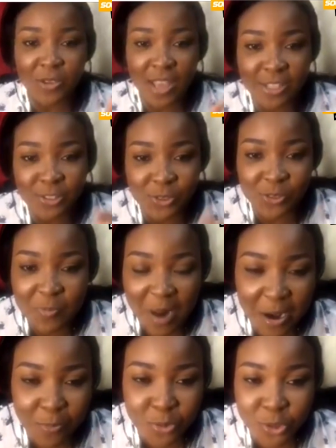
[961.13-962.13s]
knew Isabella
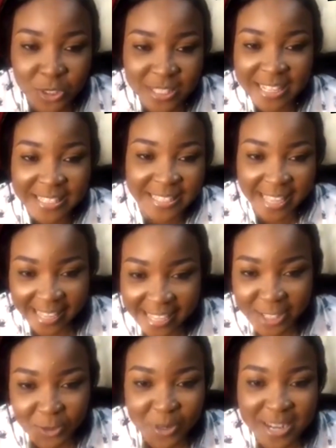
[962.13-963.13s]
from,
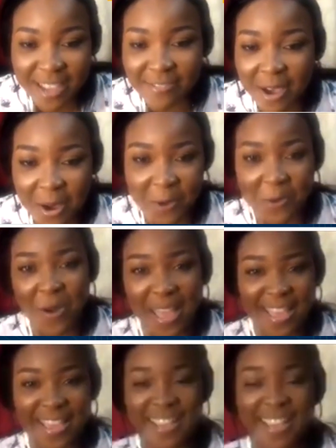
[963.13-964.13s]
Roy went
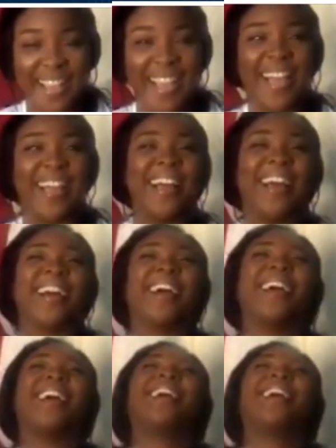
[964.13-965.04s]
like,